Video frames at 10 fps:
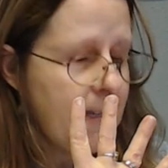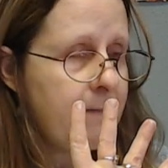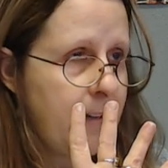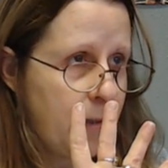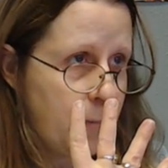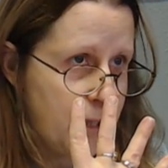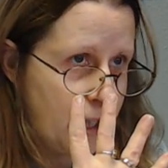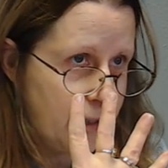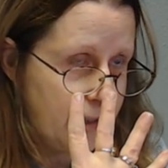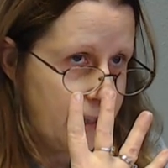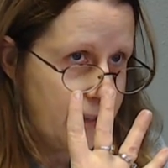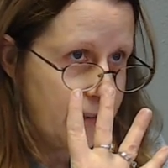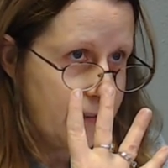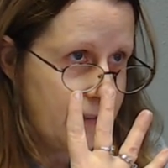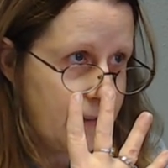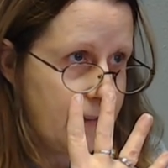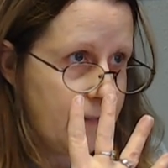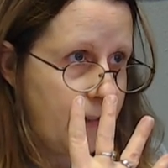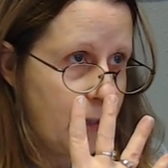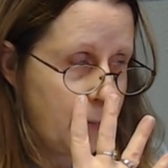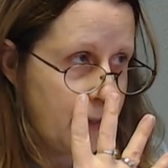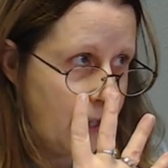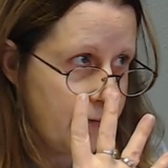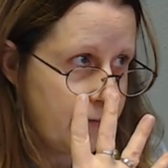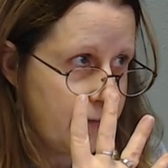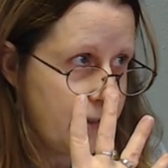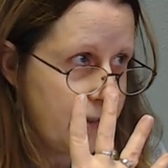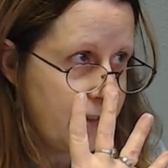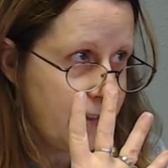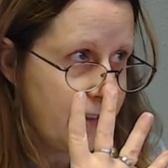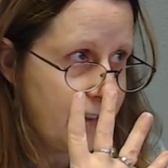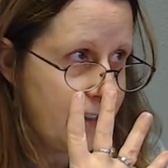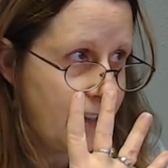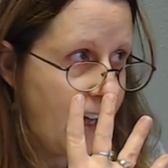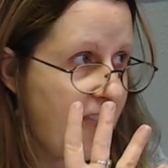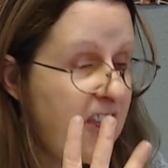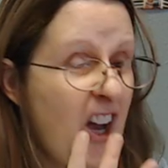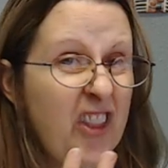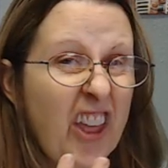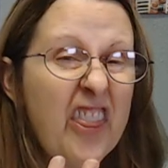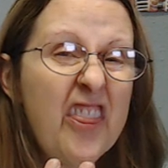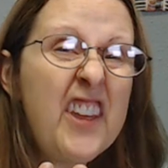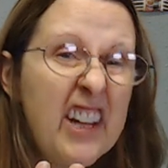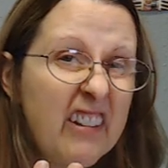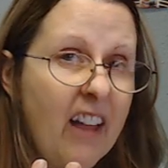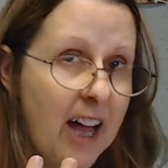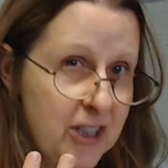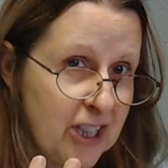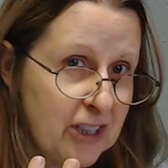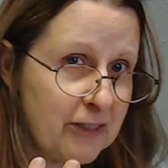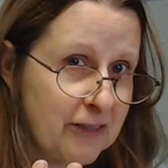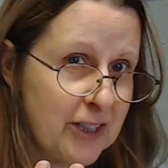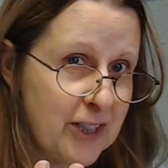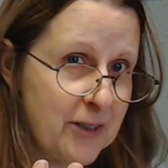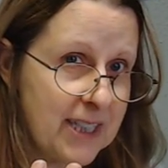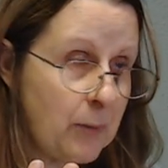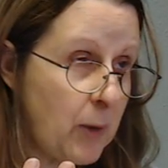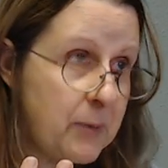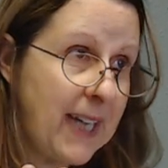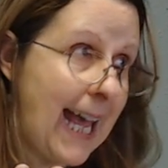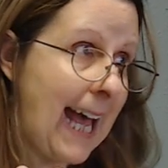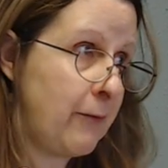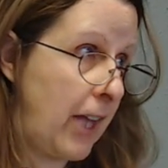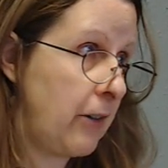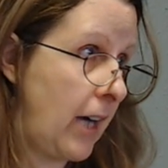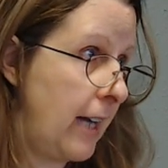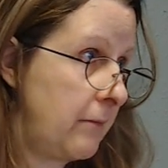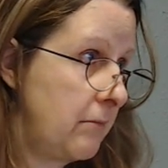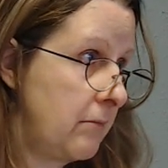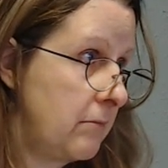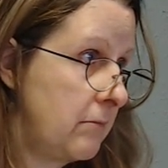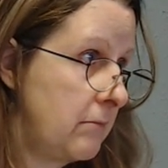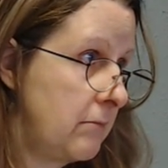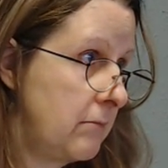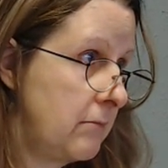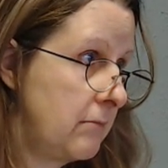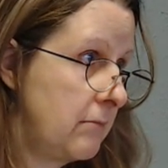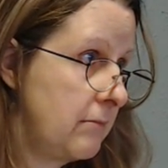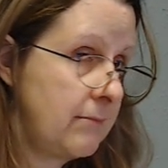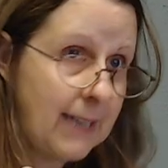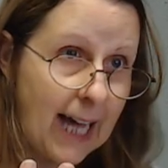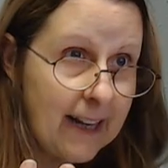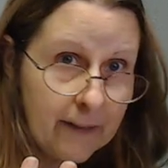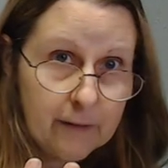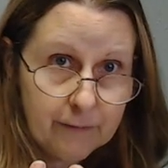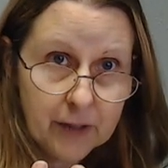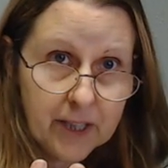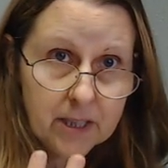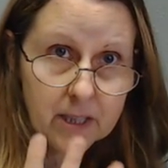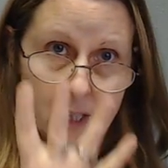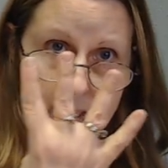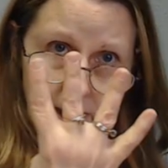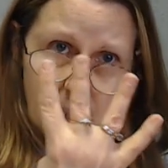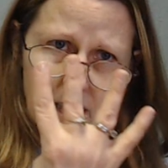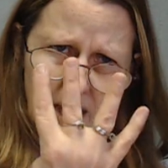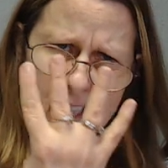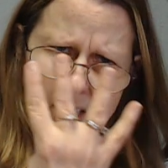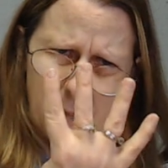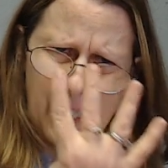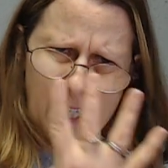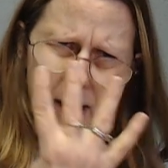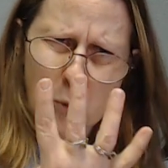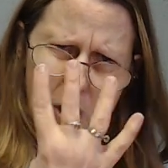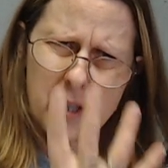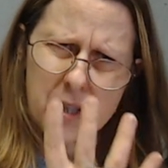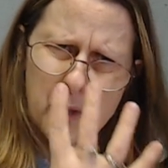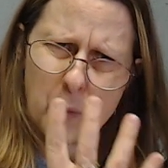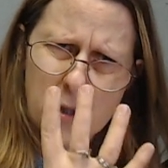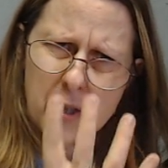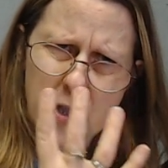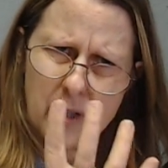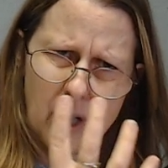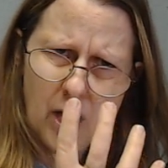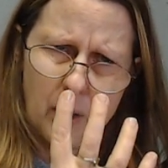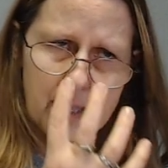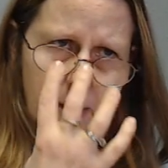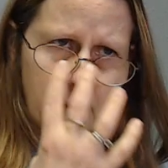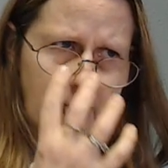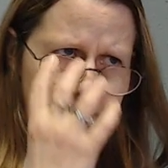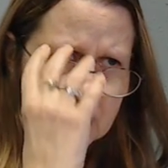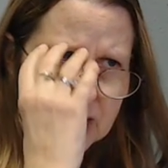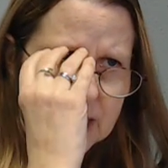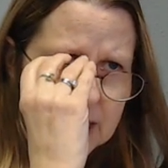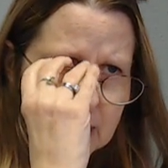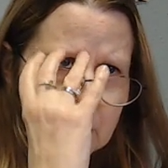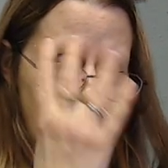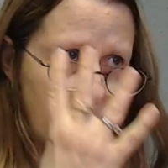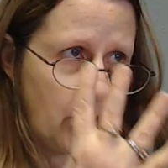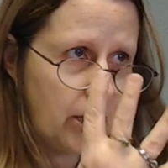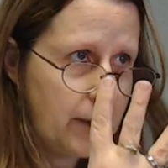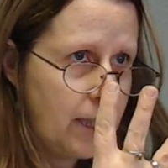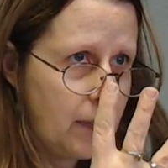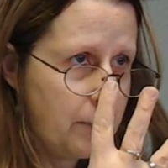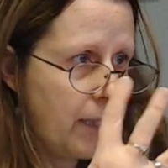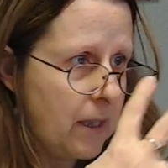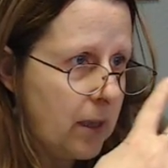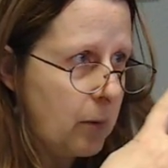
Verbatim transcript: Faith, hope, and charity. Faith, hope, and love. They're the theological virtues, the ones we can't have without God, not in their fullness. These mankind works towards, you know, and some of the ancients seem pretty strong, but